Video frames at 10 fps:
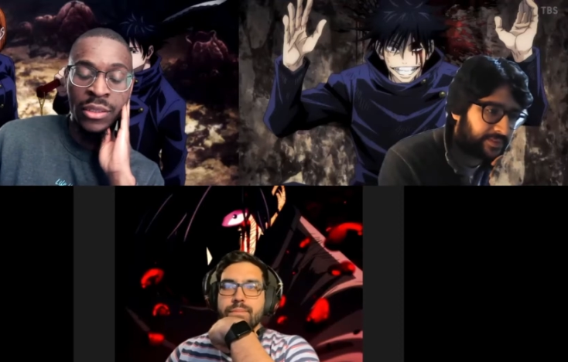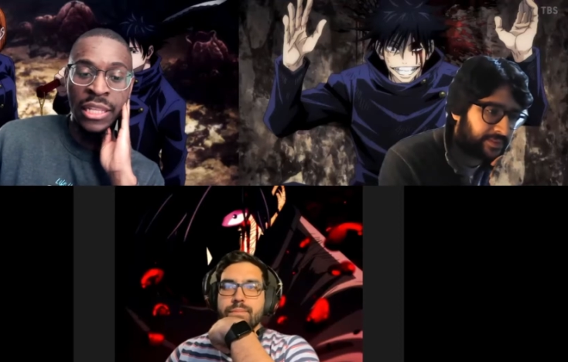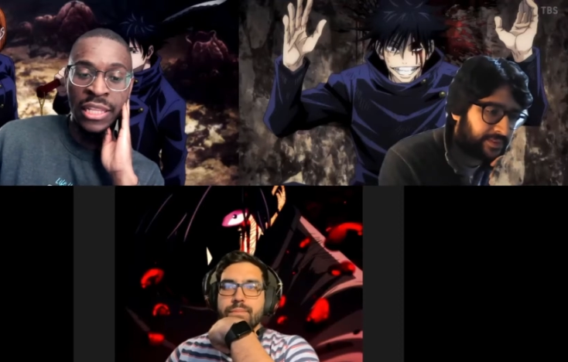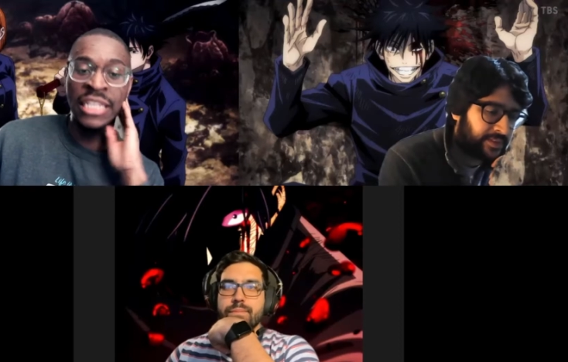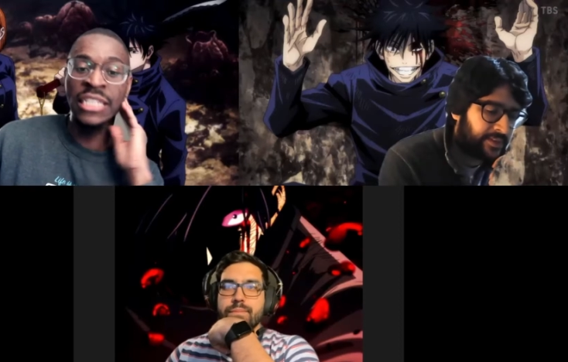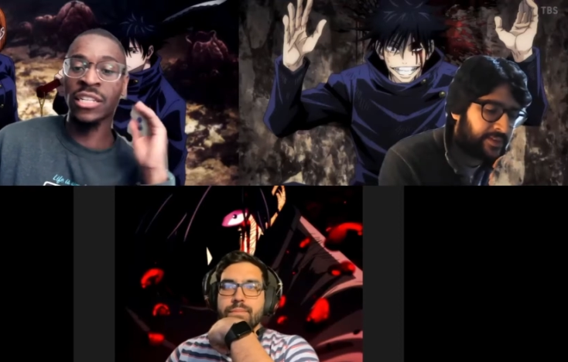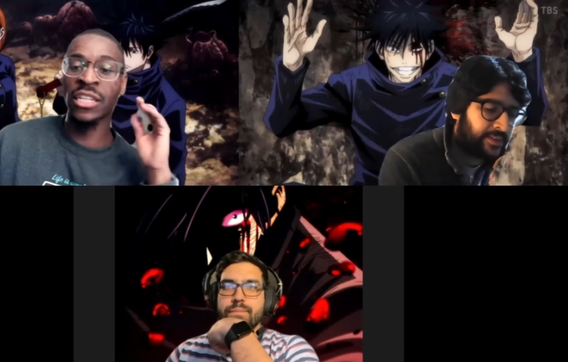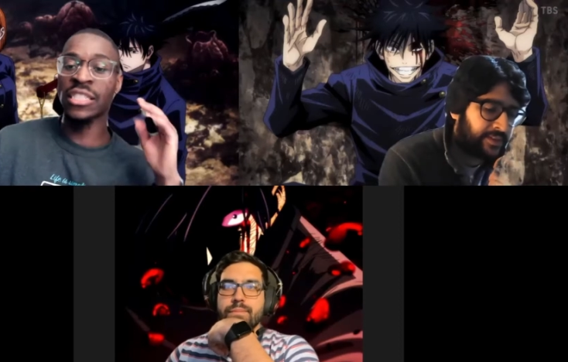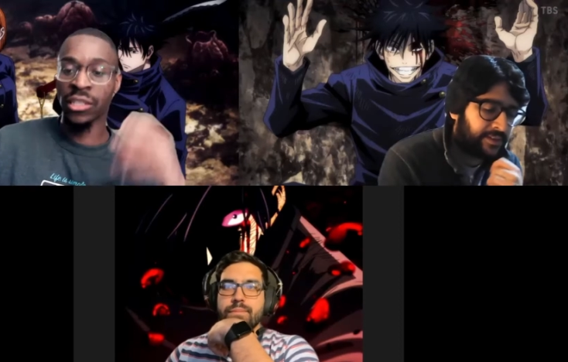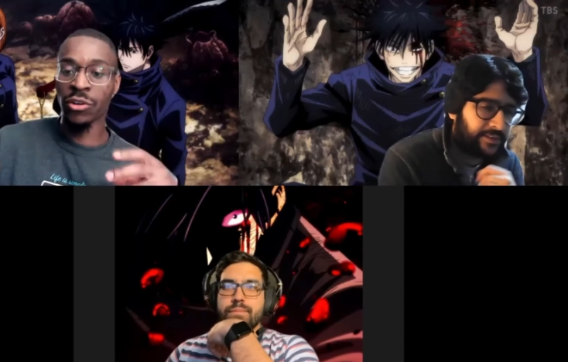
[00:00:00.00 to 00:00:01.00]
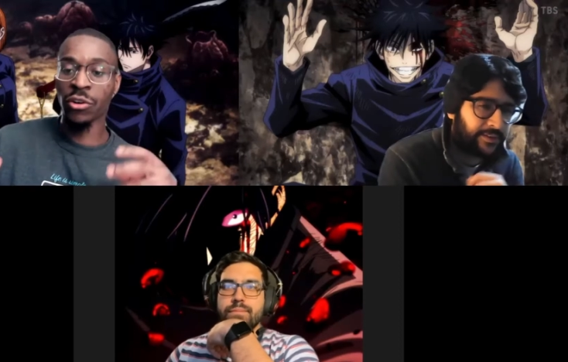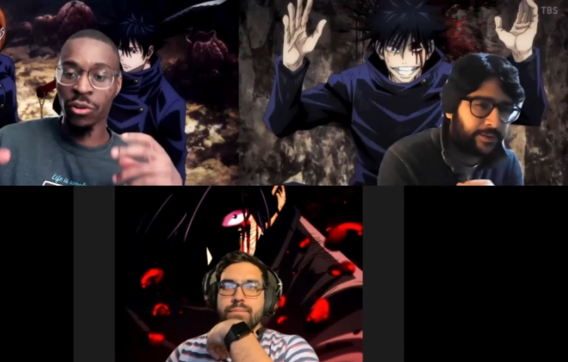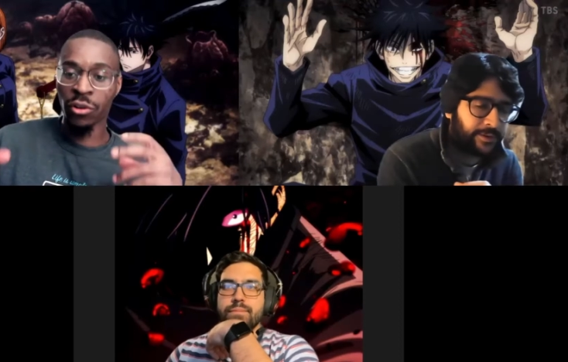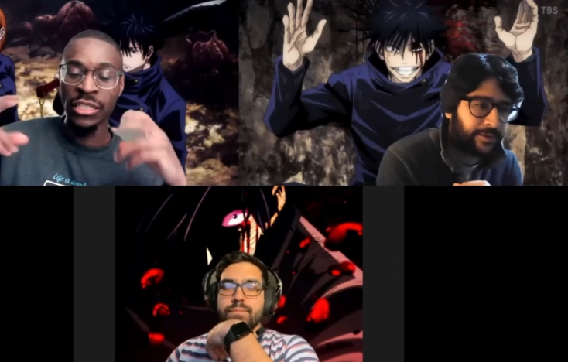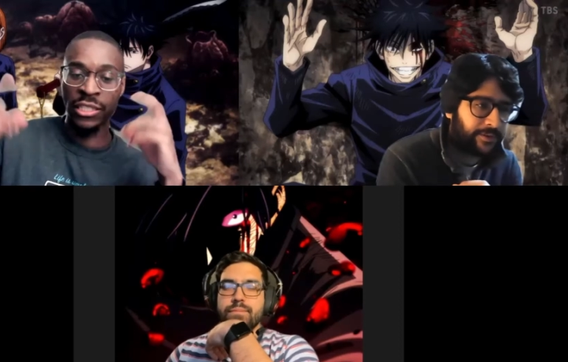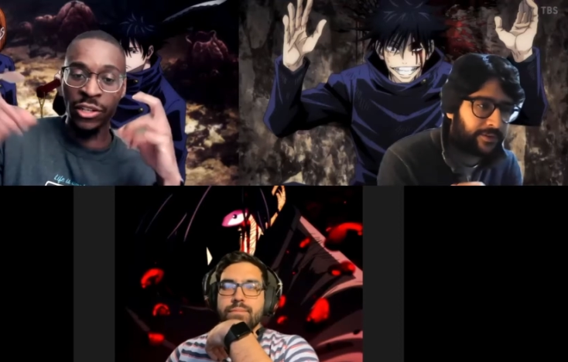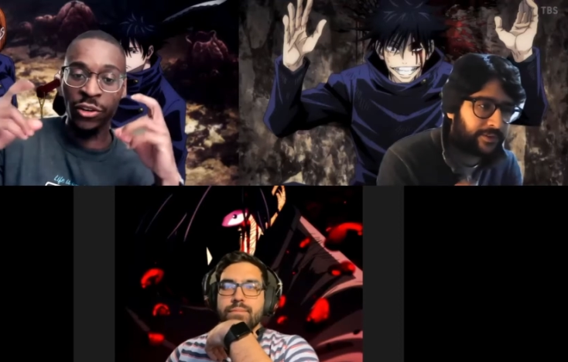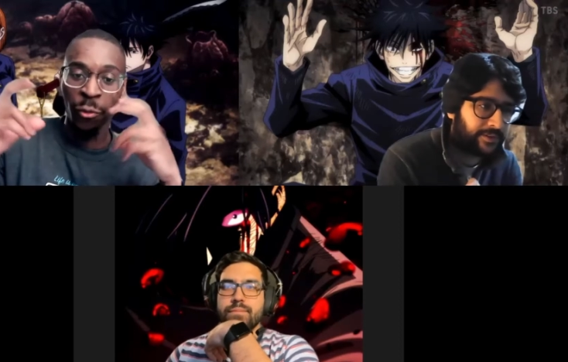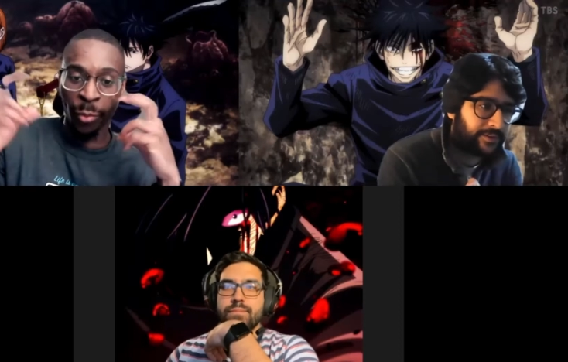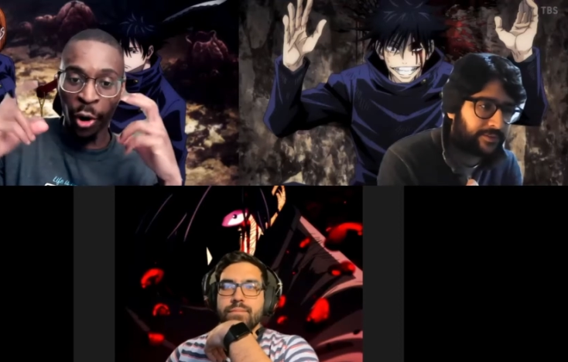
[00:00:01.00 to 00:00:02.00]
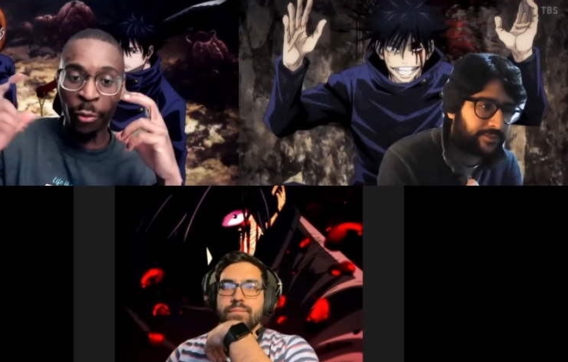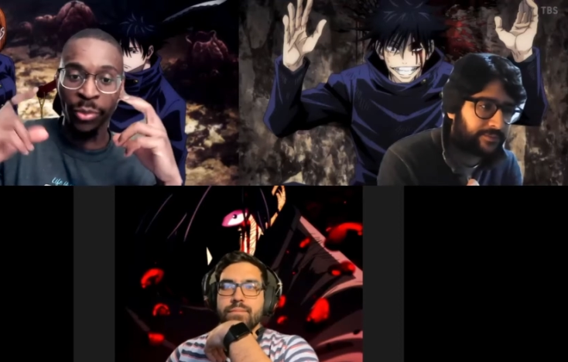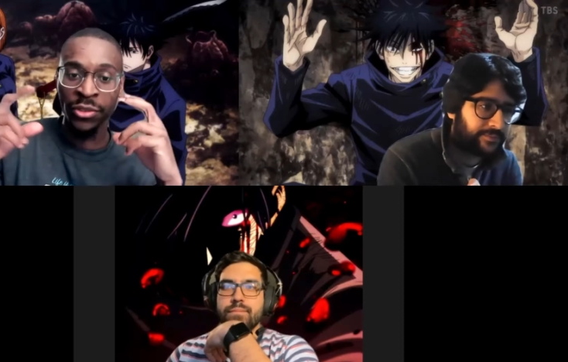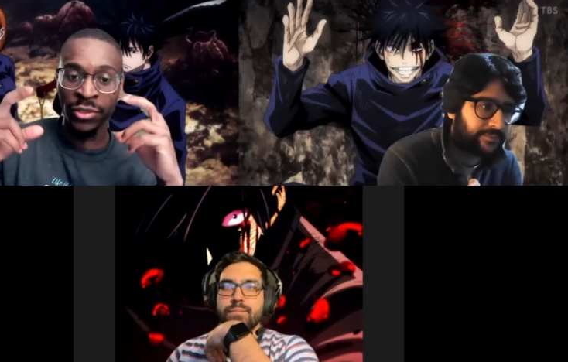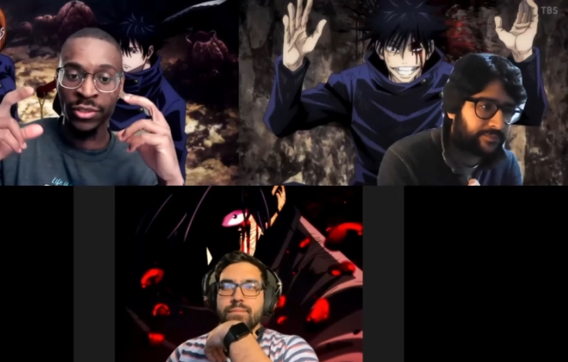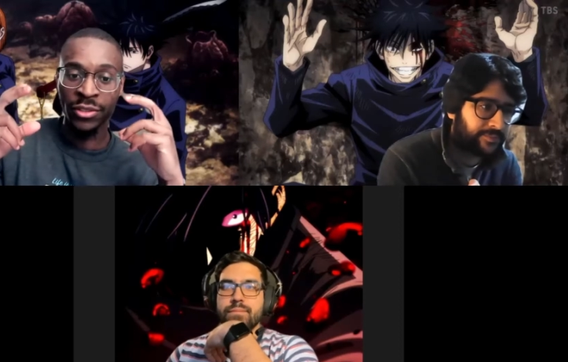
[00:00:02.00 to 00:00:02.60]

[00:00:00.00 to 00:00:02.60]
Speaker 1: He's his literal his literal purpose